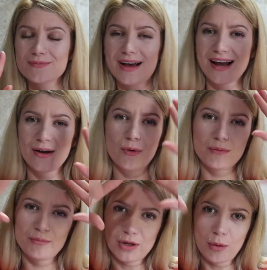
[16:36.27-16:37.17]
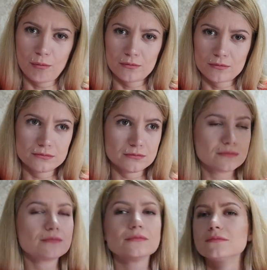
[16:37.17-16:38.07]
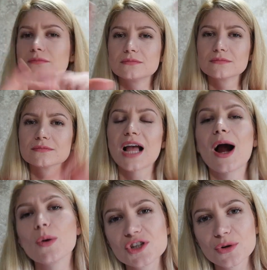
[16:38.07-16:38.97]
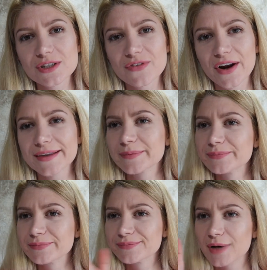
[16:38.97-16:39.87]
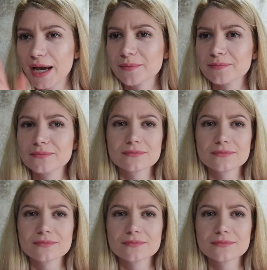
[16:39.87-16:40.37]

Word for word: I will... I will see you next Friday. Bye.